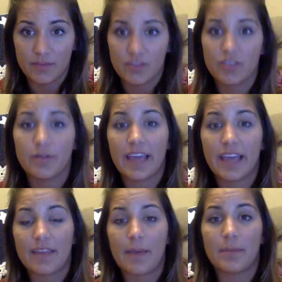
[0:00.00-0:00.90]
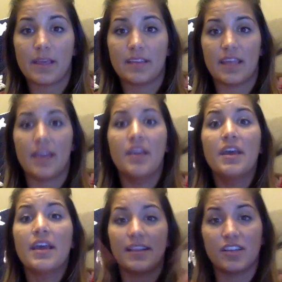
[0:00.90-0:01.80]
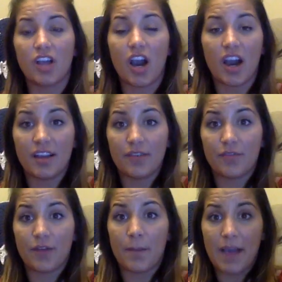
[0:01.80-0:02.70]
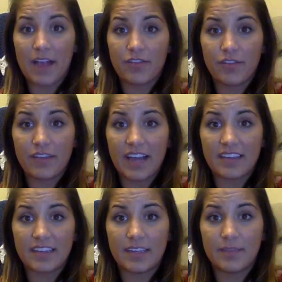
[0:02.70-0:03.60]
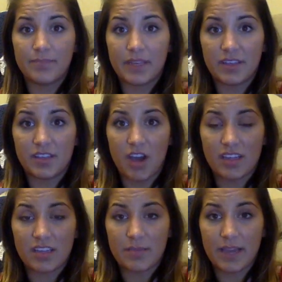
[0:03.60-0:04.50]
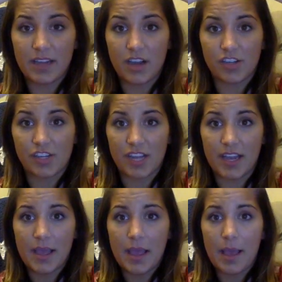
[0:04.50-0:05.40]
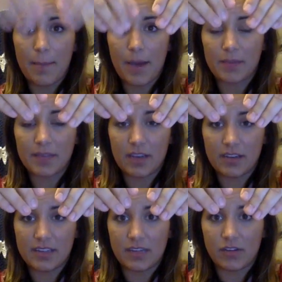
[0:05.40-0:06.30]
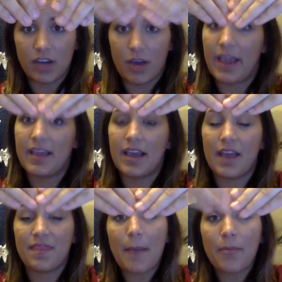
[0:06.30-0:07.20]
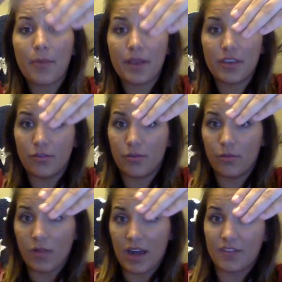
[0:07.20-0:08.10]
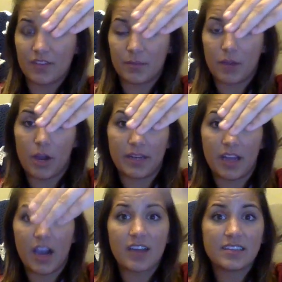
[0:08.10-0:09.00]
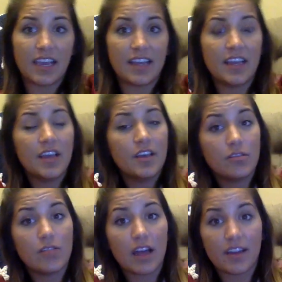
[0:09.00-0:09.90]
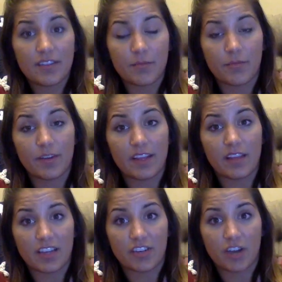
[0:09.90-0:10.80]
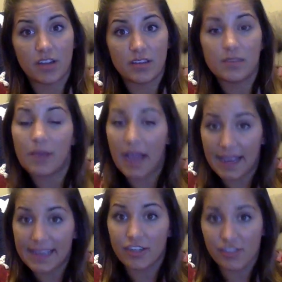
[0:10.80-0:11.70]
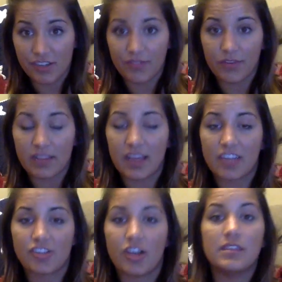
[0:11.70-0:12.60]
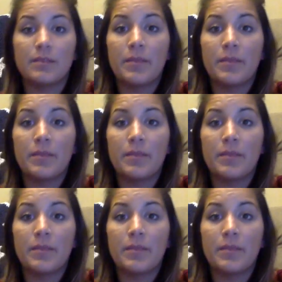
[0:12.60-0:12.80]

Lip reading: So again, that means that it's gone from pyruvic acid, it's gone to the mitochondria, it pops out acetyl-CoA. At that point, you let off some carbon dioxide, you let off some free electrons, some high energy free electrons.